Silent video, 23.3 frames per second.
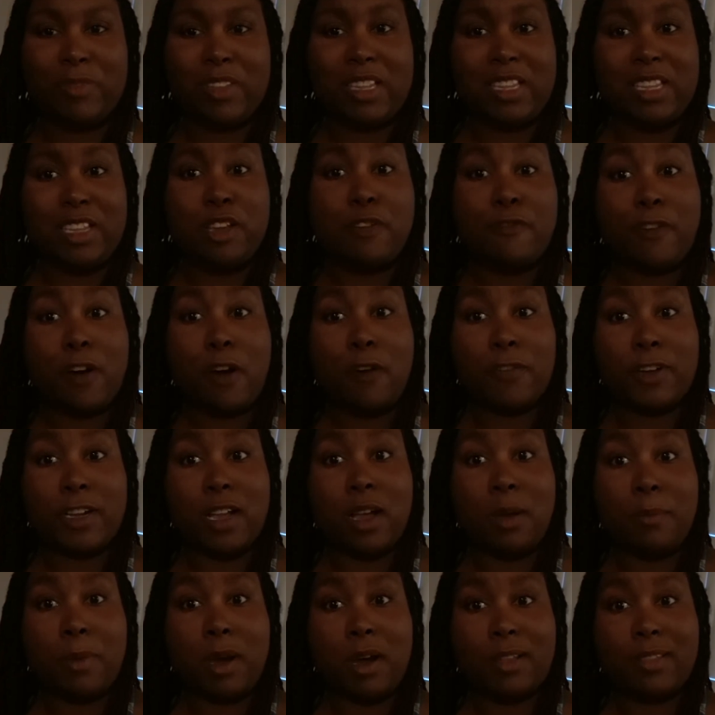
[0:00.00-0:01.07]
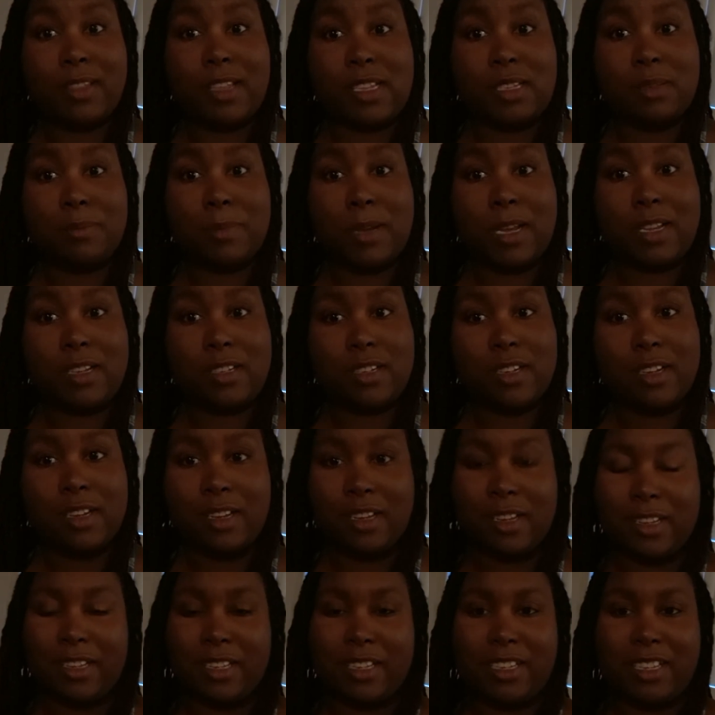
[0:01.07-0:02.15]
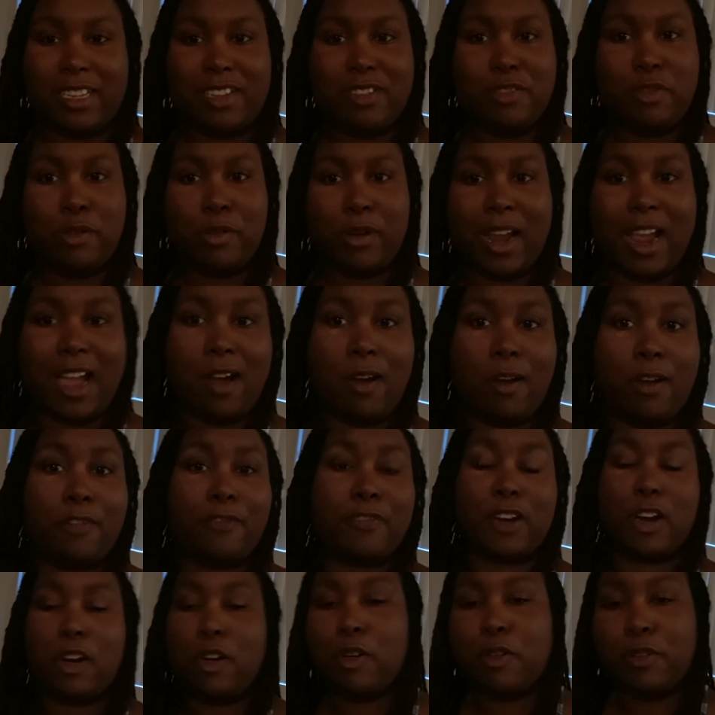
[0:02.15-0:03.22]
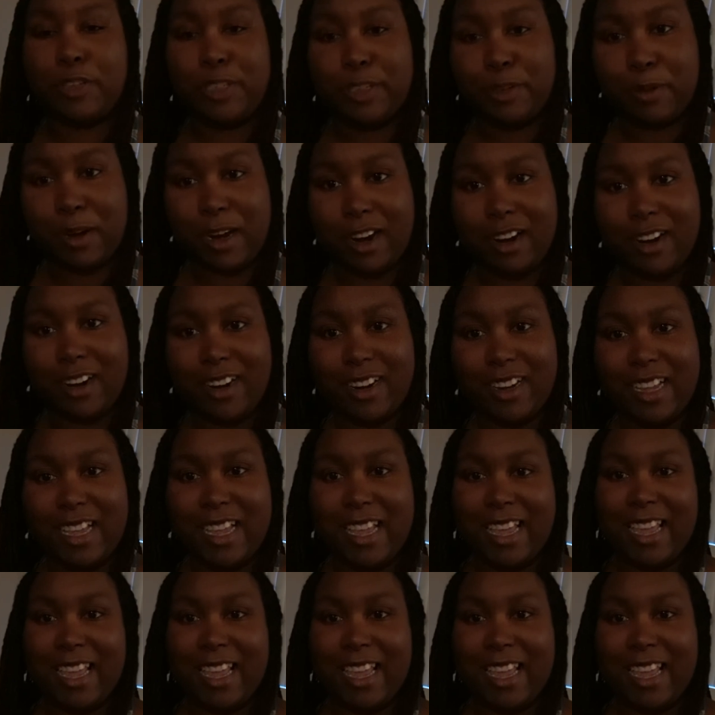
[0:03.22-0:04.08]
you've overcome all this much. You're however old you are,